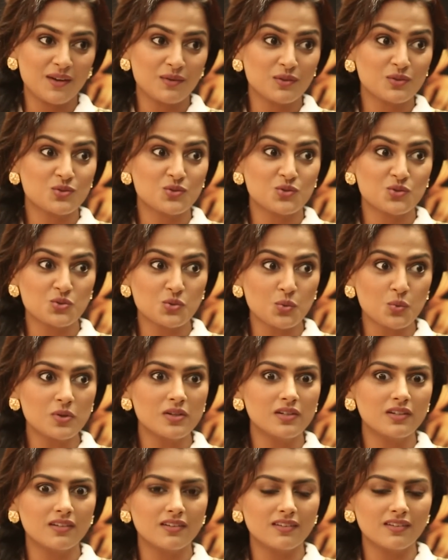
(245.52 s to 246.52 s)
I was so
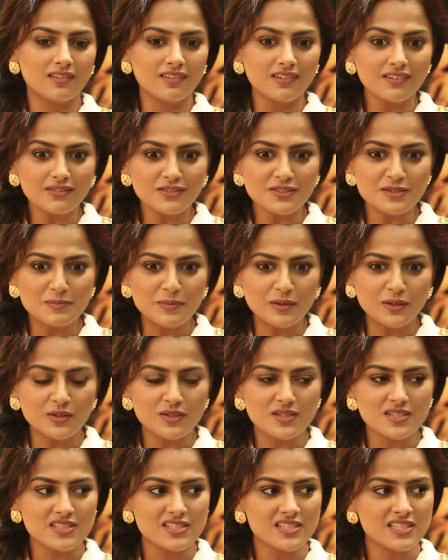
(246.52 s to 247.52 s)
nervous
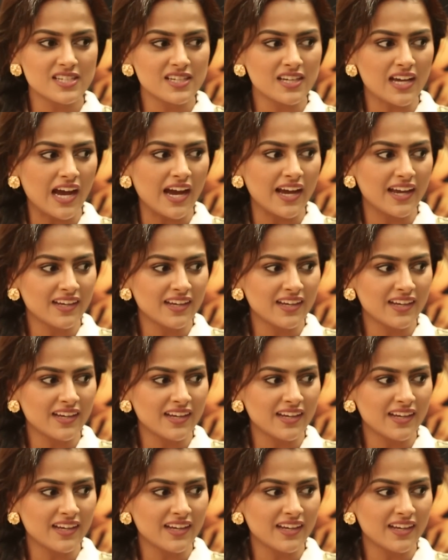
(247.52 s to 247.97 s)
because, see,